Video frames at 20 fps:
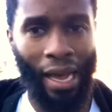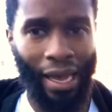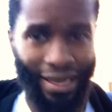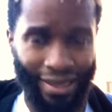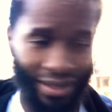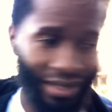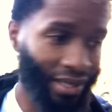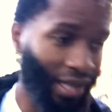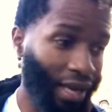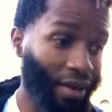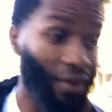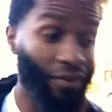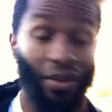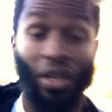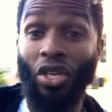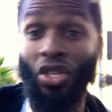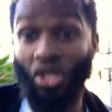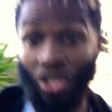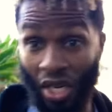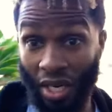instead of
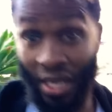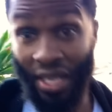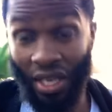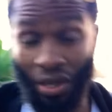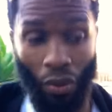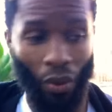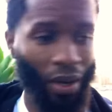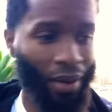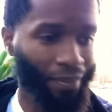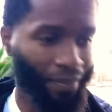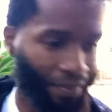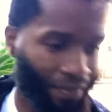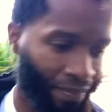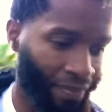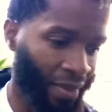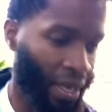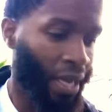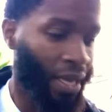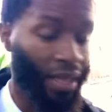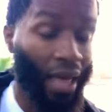Shaniqua,
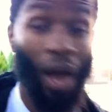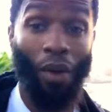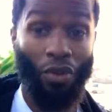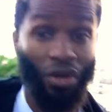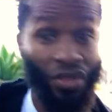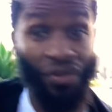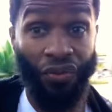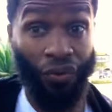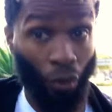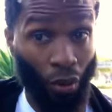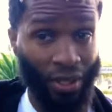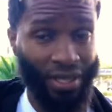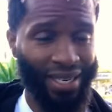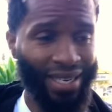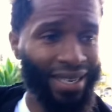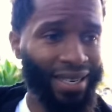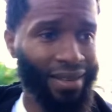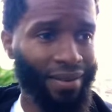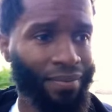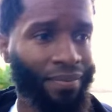that was
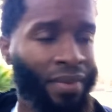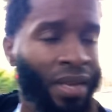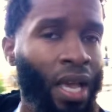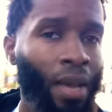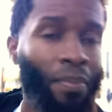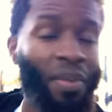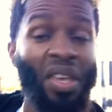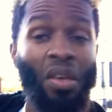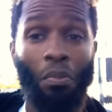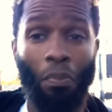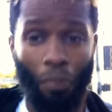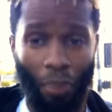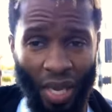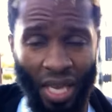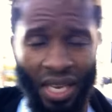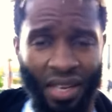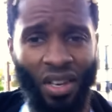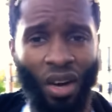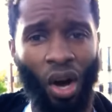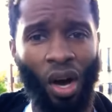14, being
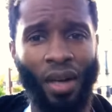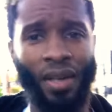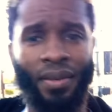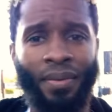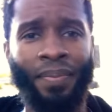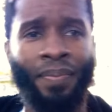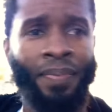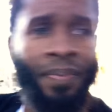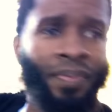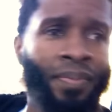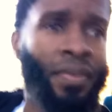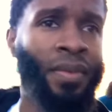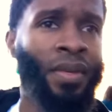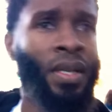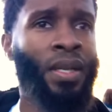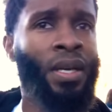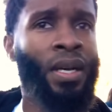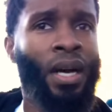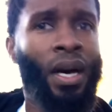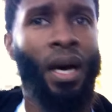peed on
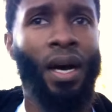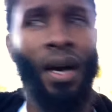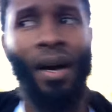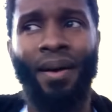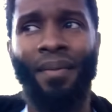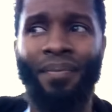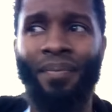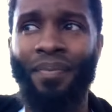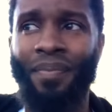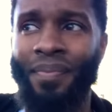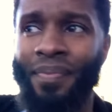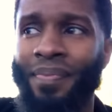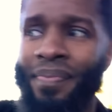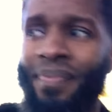um,